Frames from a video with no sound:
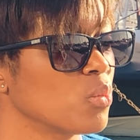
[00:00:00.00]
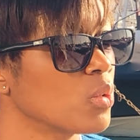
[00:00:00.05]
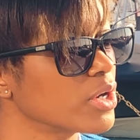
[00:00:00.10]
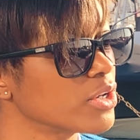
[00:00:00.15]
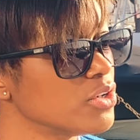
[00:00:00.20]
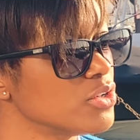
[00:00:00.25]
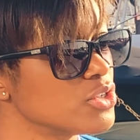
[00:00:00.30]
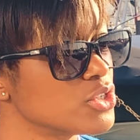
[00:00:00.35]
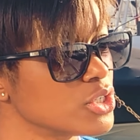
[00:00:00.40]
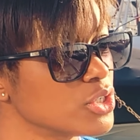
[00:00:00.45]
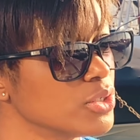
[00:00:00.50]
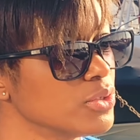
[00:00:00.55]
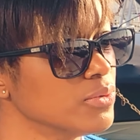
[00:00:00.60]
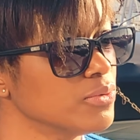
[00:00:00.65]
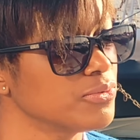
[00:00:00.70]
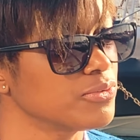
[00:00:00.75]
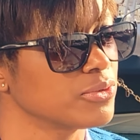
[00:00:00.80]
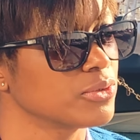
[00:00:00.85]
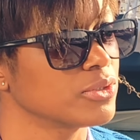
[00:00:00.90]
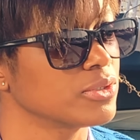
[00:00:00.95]
what you do
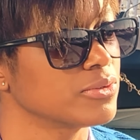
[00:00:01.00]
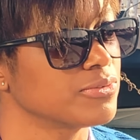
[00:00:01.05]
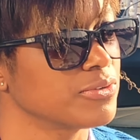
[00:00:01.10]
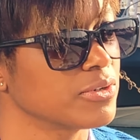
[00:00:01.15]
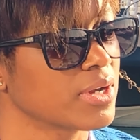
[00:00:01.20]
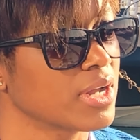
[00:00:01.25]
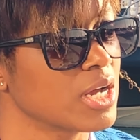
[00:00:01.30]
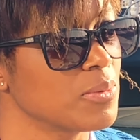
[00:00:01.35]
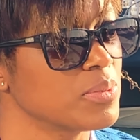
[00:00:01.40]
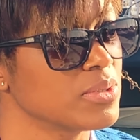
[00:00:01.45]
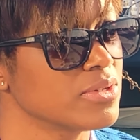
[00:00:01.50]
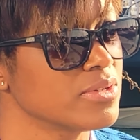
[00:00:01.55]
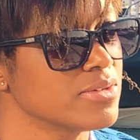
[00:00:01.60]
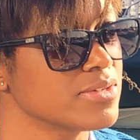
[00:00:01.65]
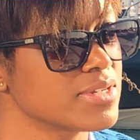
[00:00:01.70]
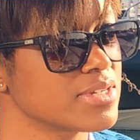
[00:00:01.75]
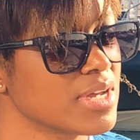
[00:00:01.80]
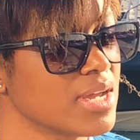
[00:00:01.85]
for, for couples.